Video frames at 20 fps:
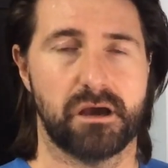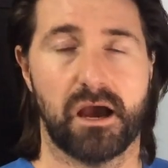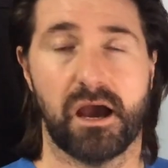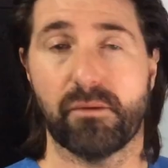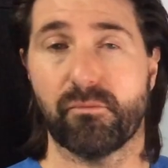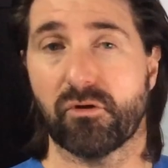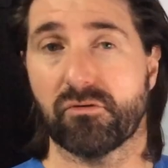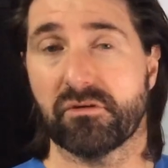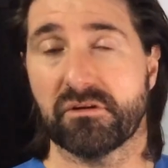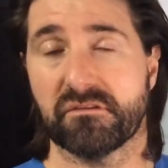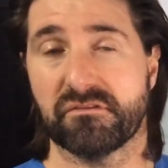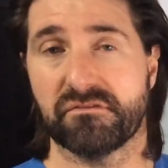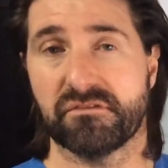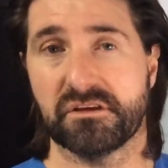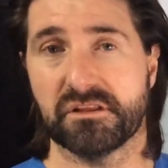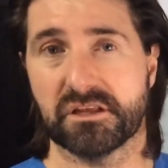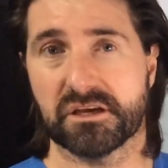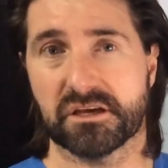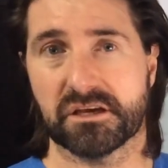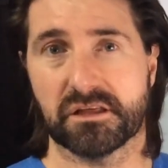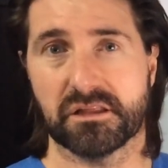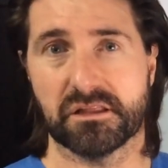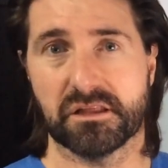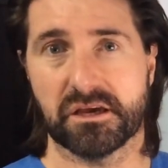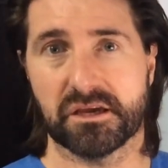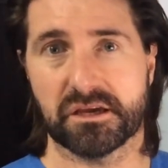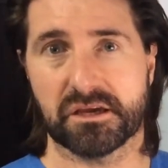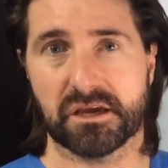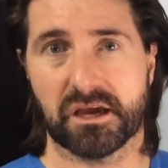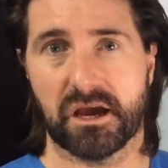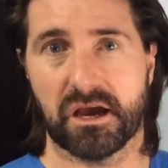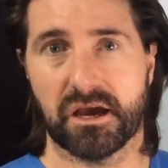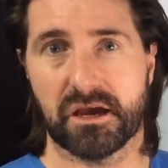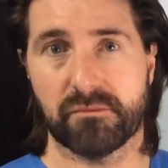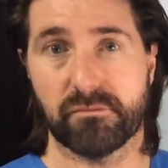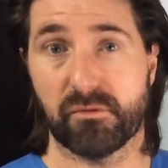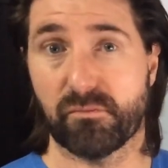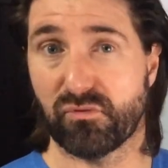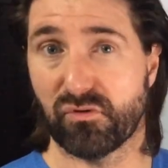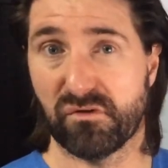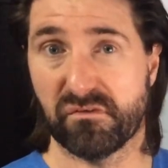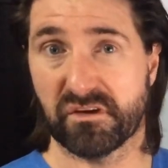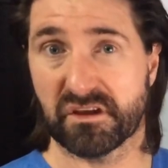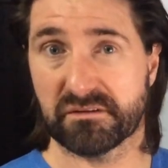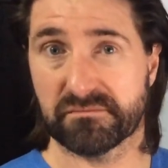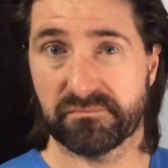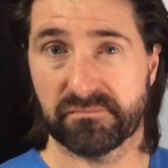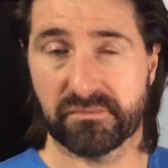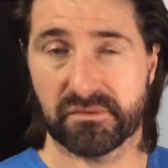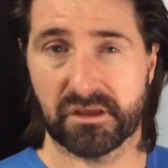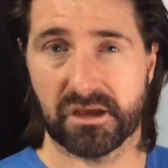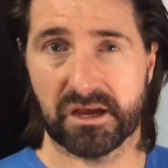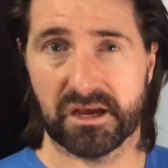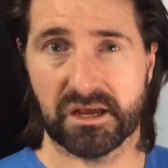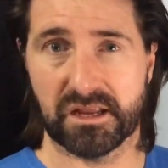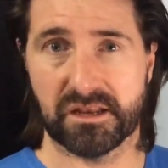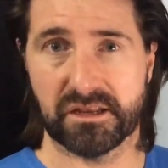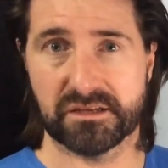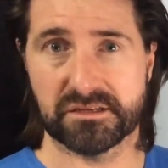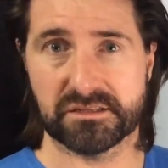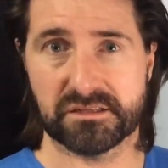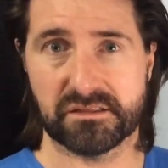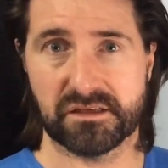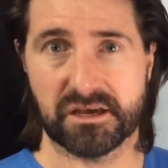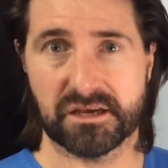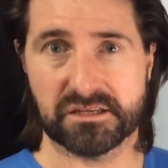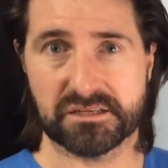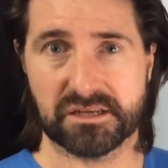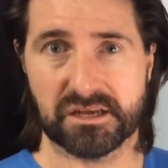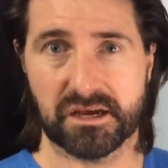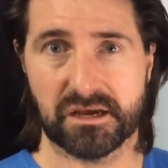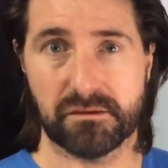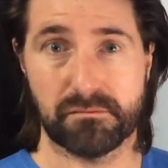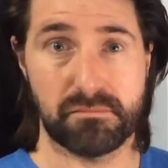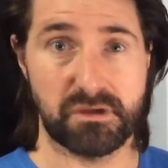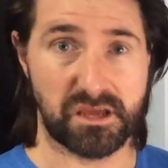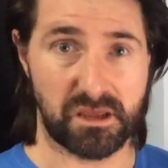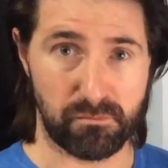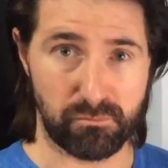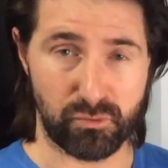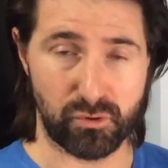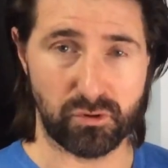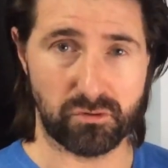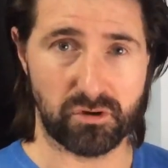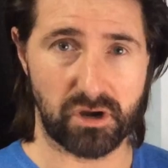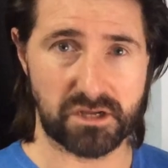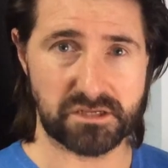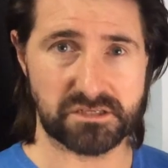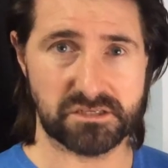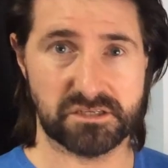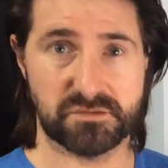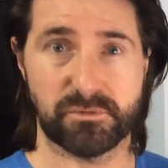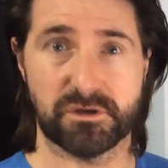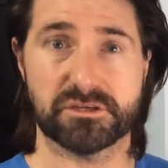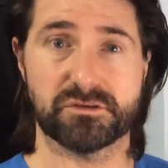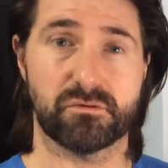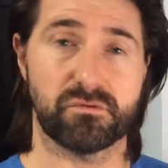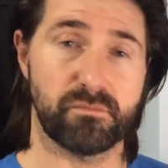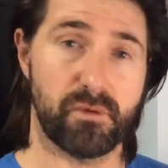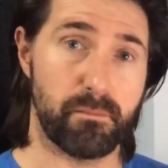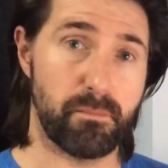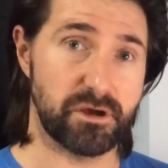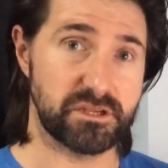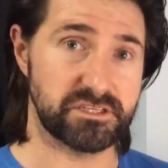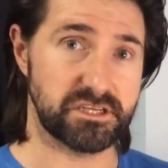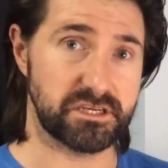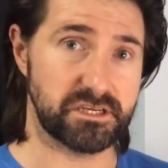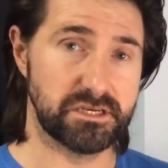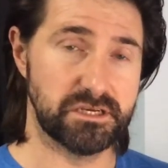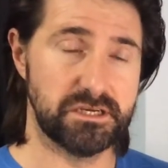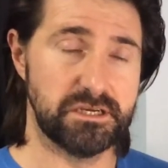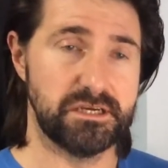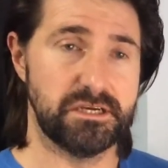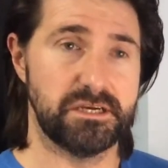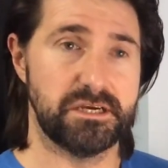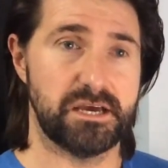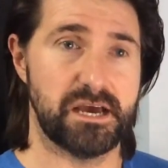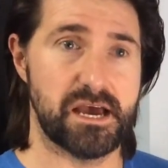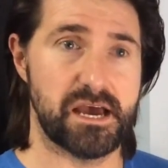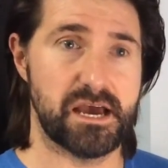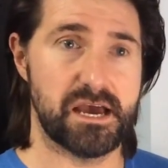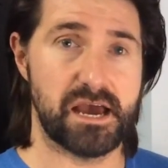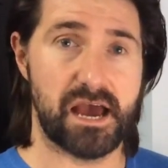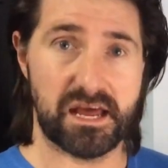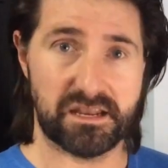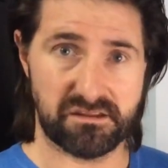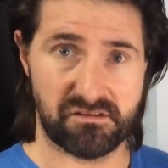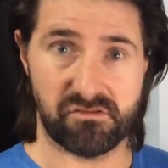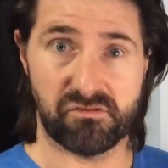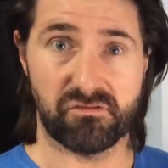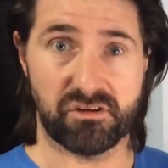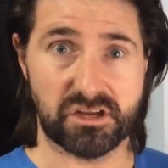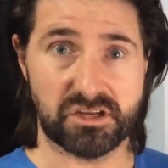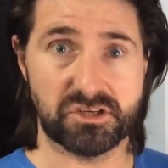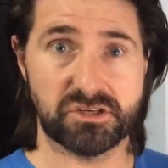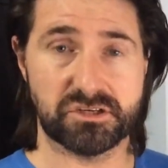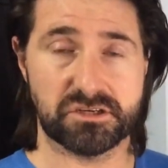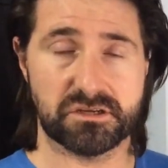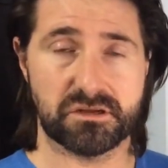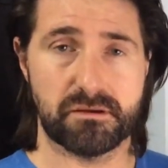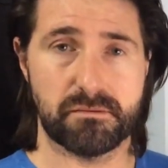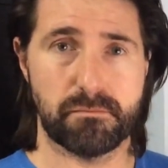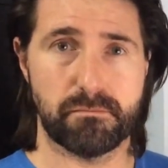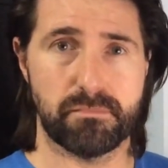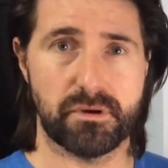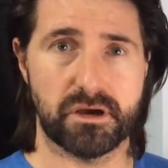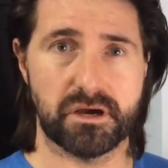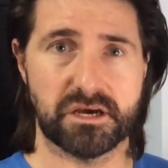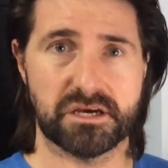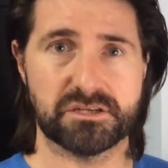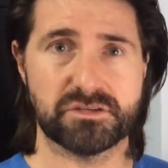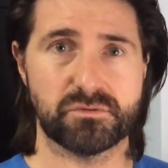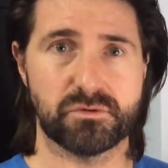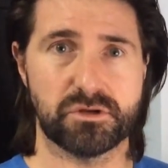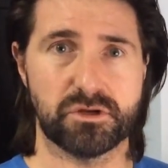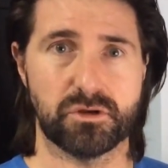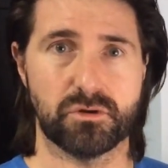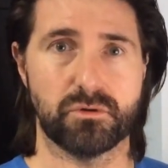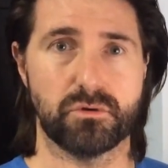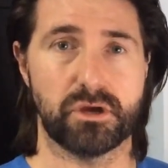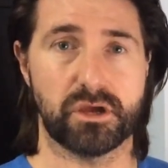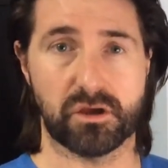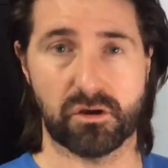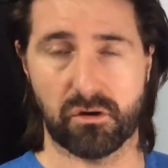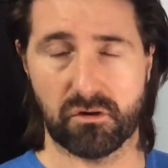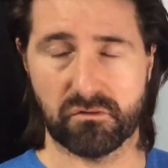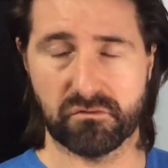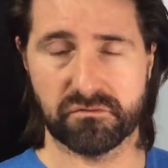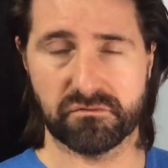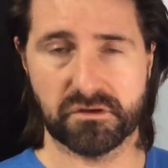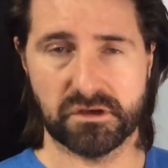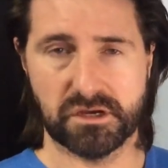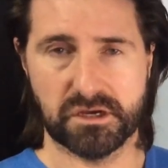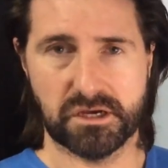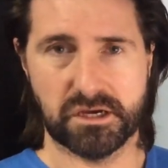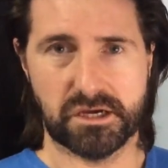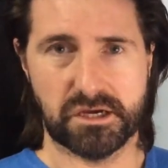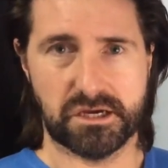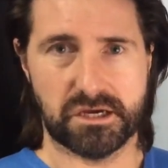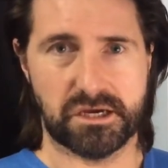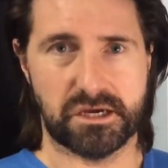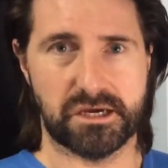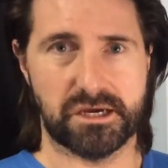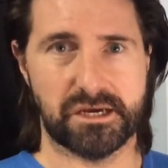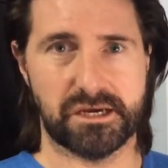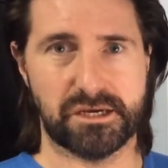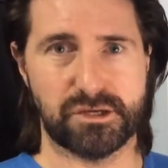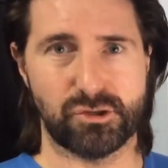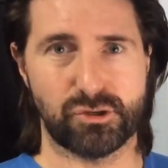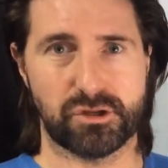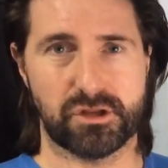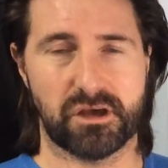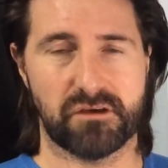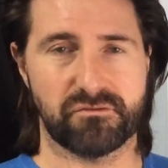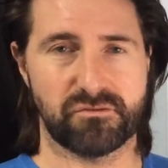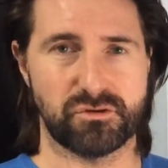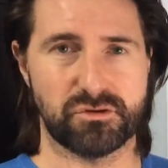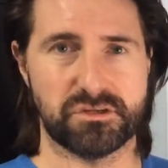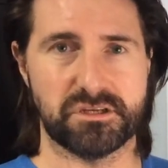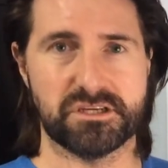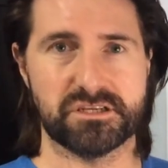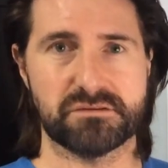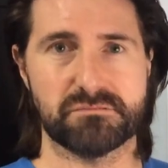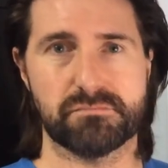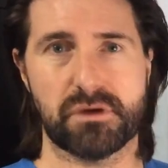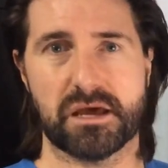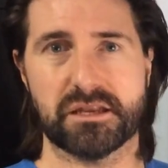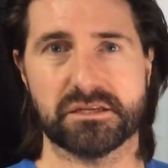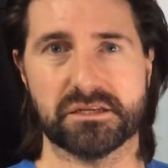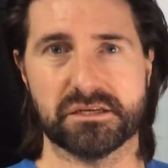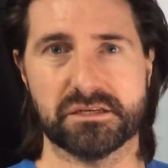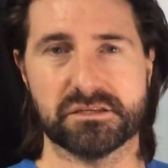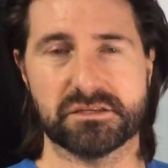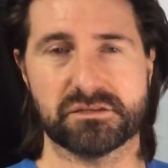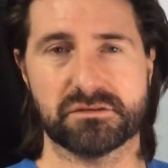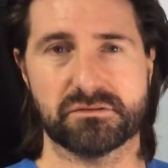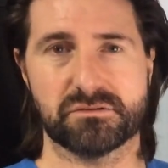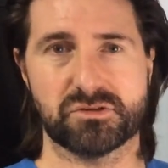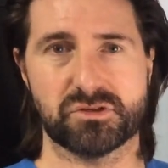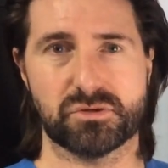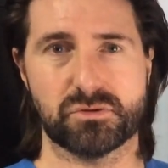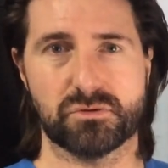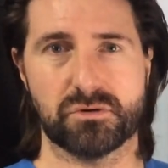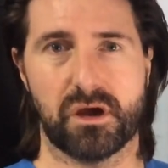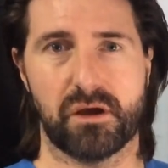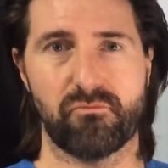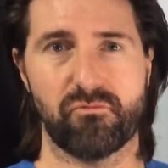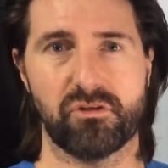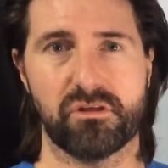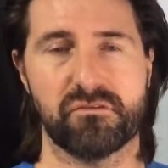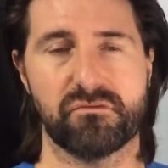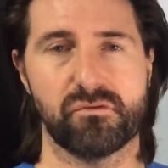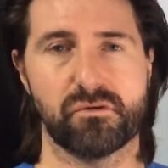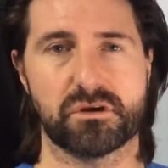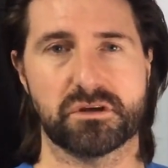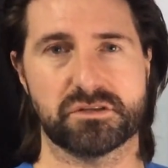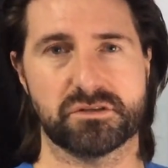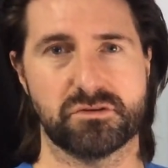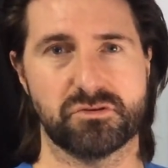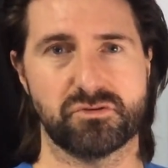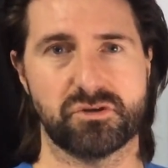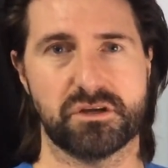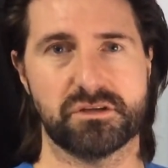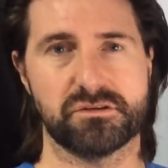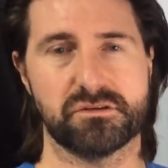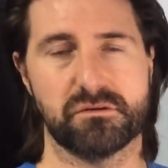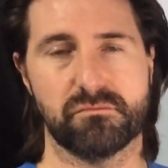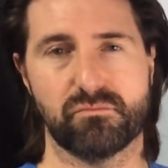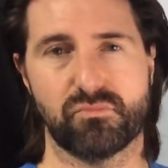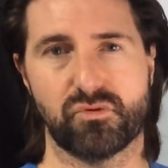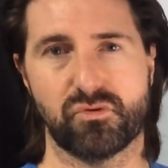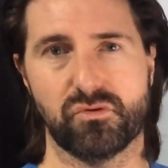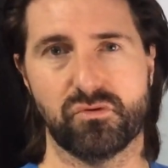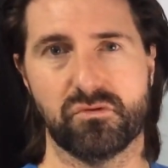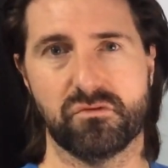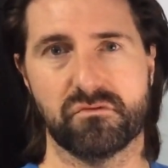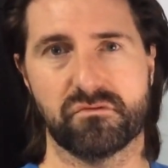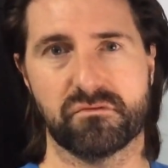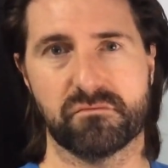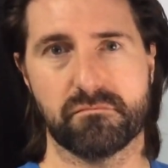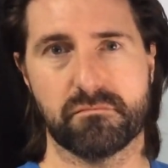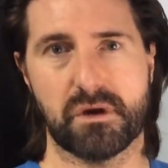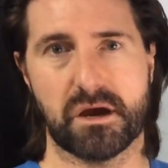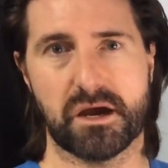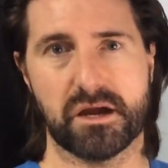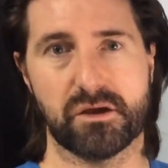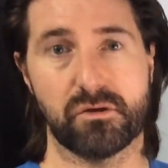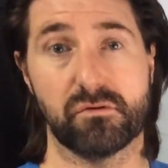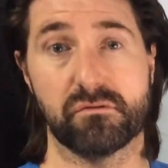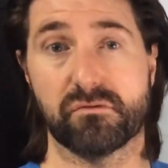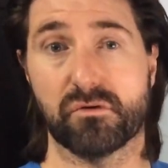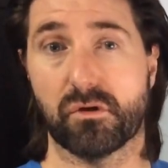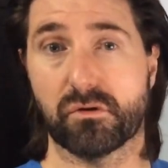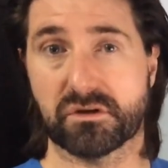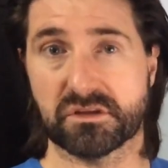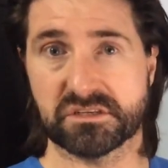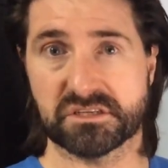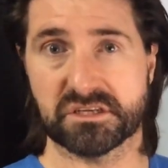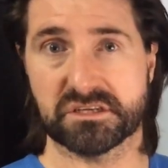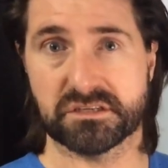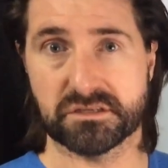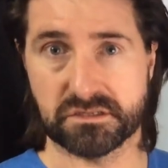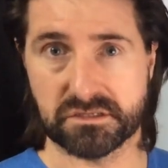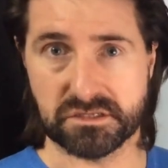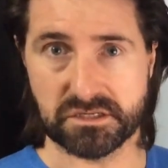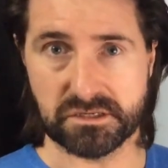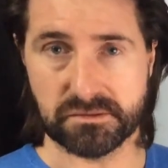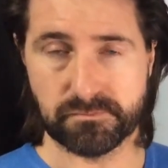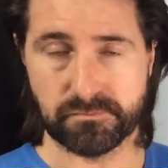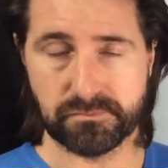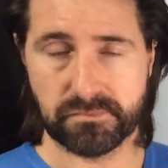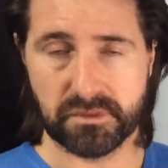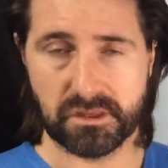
I'm already feeling like I'm improving and that I'm making progress, especially with my putting and at the range. But as we know in golf, you can have good days and bad days. So I'm really focused on trying to improve my overall consistency.